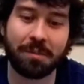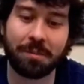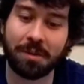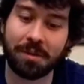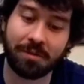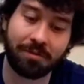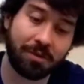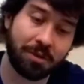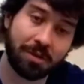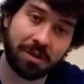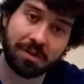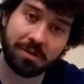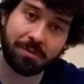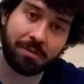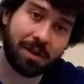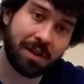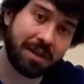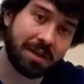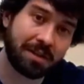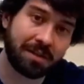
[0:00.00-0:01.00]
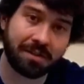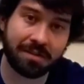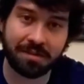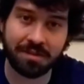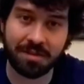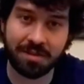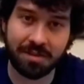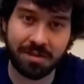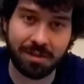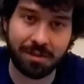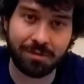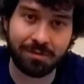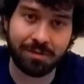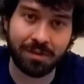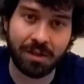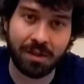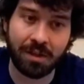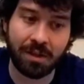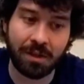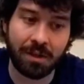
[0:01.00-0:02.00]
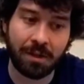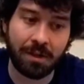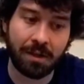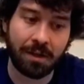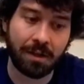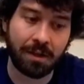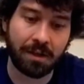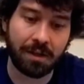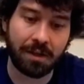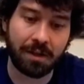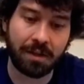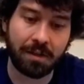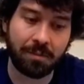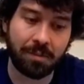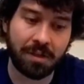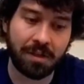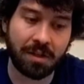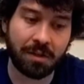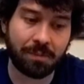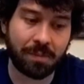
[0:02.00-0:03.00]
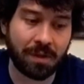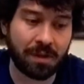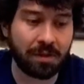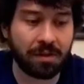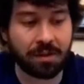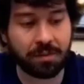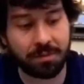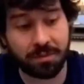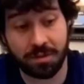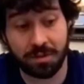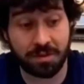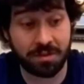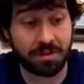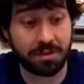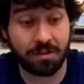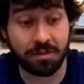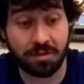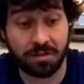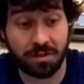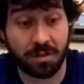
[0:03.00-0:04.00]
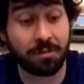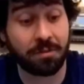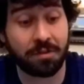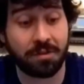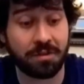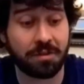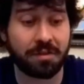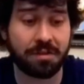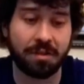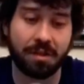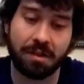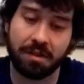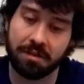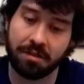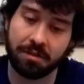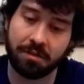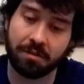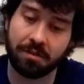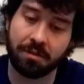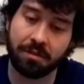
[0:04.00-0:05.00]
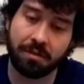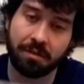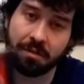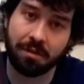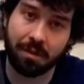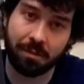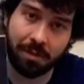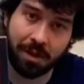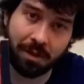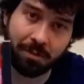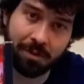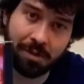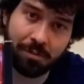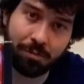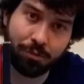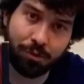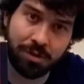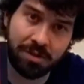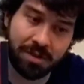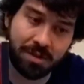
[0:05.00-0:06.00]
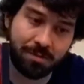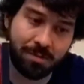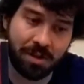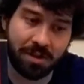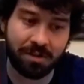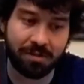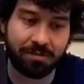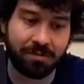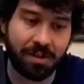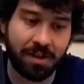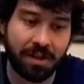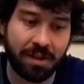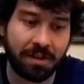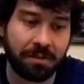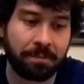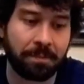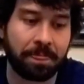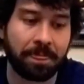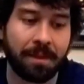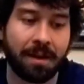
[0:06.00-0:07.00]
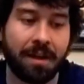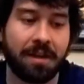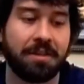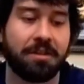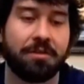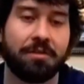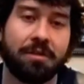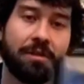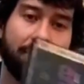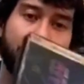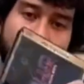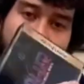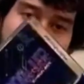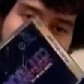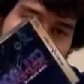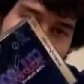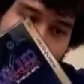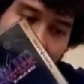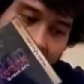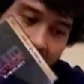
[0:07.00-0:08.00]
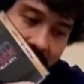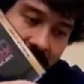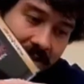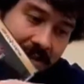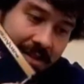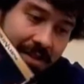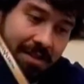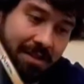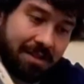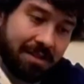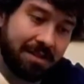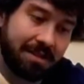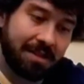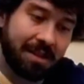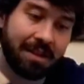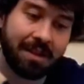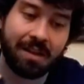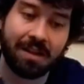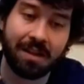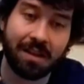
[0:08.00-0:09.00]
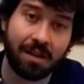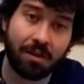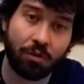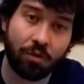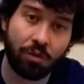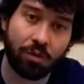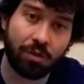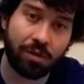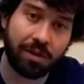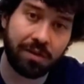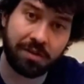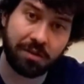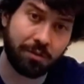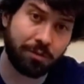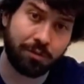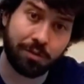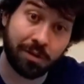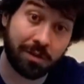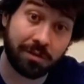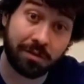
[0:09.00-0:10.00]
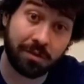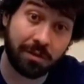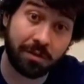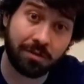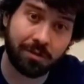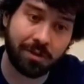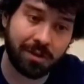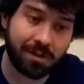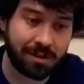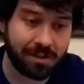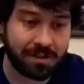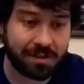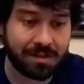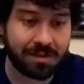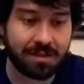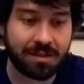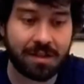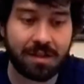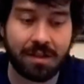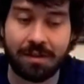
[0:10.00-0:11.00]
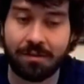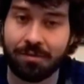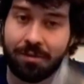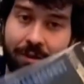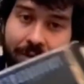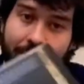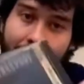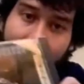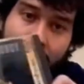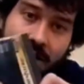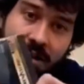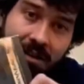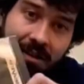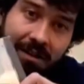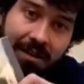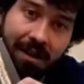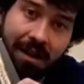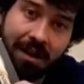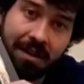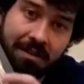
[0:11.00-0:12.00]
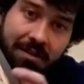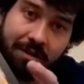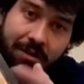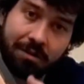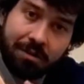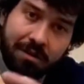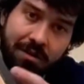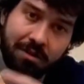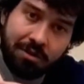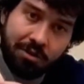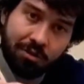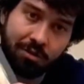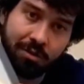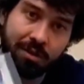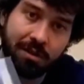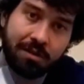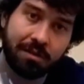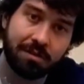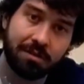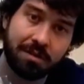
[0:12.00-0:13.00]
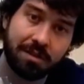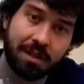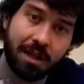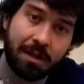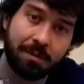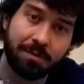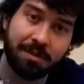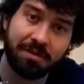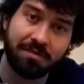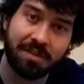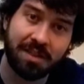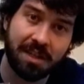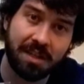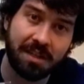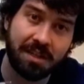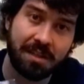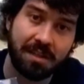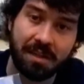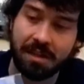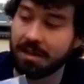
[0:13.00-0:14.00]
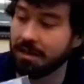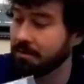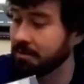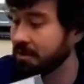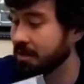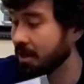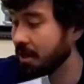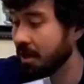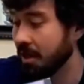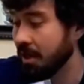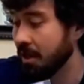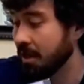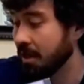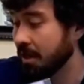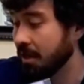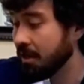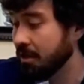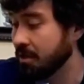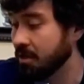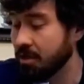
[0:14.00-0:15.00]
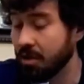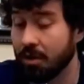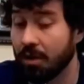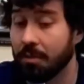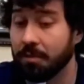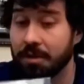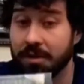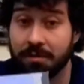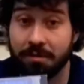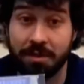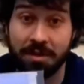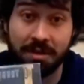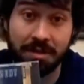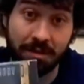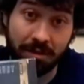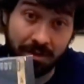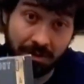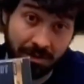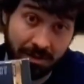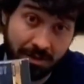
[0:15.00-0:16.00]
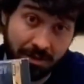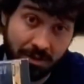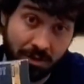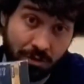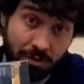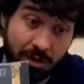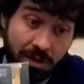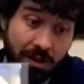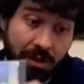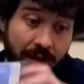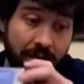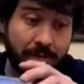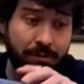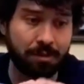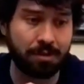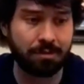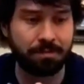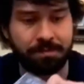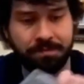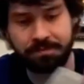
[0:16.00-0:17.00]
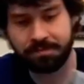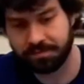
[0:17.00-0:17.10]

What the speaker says: And if you'd like to buy any of this stuff, hit me up. I am going to sell some of this. I'm not a big Princess Maker fan. I don't know what Soul Hackers is, or I don't want to learn what it is. And Thunderhawk, I don't enjoy those types of tanky games. So I'm going to be selling these 3 games.